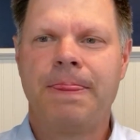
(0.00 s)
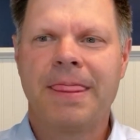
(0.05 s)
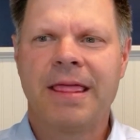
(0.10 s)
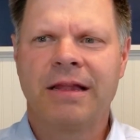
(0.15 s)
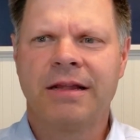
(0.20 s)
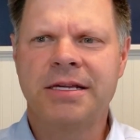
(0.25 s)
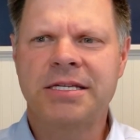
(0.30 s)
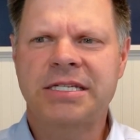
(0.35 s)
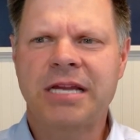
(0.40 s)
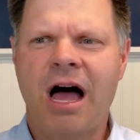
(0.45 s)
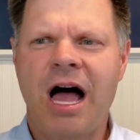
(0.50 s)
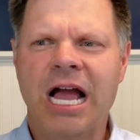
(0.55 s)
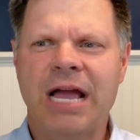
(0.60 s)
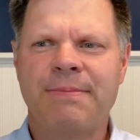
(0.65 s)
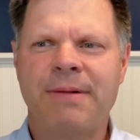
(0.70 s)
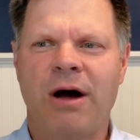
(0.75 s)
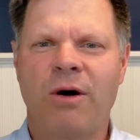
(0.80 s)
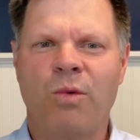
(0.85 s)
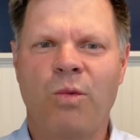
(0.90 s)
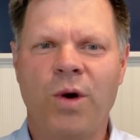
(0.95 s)
Let's talk
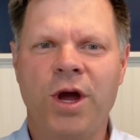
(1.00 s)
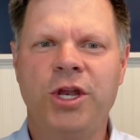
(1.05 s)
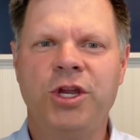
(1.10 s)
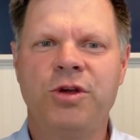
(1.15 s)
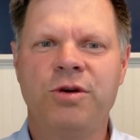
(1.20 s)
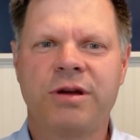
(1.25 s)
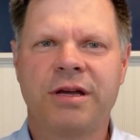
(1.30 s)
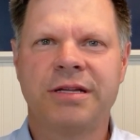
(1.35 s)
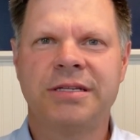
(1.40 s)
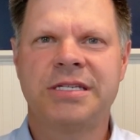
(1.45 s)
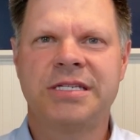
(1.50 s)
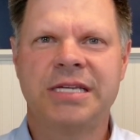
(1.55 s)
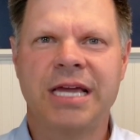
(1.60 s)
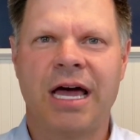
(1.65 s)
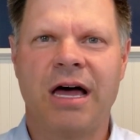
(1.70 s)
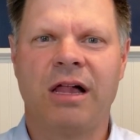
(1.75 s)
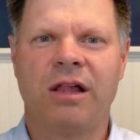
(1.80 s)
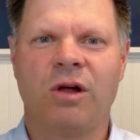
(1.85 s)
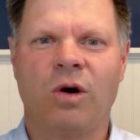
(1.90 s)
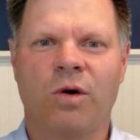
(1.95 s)
about when you can
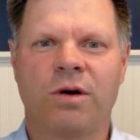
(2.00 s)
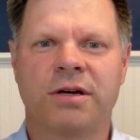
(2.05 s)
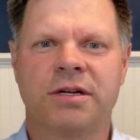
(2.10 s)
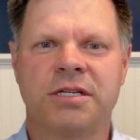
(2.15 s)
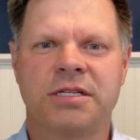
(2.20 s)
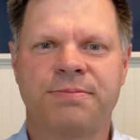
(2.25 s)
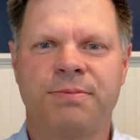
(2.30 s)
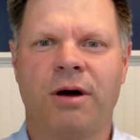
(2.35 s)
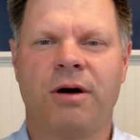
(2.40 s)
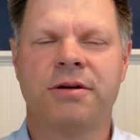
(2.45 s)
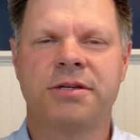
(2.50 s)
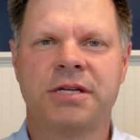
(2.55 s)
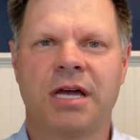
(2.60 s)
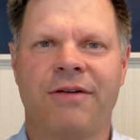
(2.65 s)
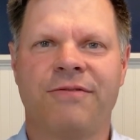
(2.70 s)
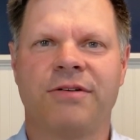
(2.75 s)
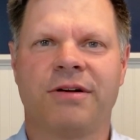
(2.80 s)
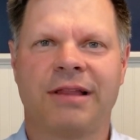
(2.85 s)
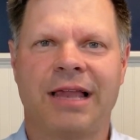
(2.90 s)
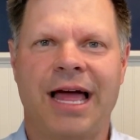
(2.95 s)
sell or dispose of
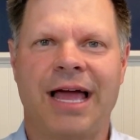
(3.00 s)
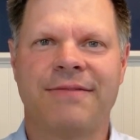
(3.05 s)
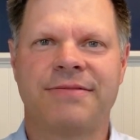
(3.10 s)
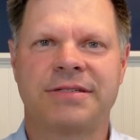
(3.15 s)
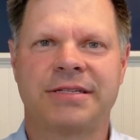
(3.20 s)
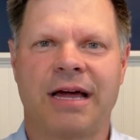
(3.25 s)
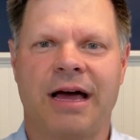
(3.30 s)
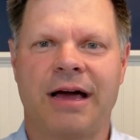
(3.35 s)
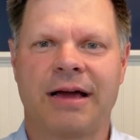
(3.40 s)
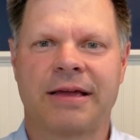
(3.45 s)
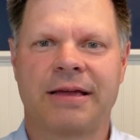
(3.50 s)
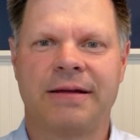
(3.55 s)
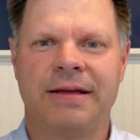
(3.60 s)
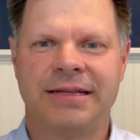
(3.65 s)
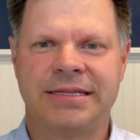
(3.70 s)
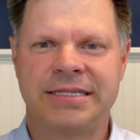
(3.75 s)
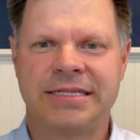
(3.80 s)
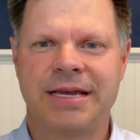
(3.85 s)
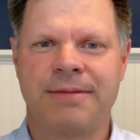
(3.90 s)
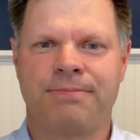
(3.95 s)
your livestock.
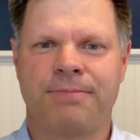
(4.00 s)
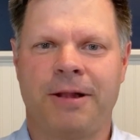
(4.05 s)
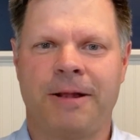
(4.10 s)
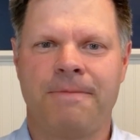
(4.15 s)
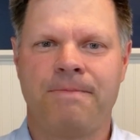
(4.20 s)
It's simple.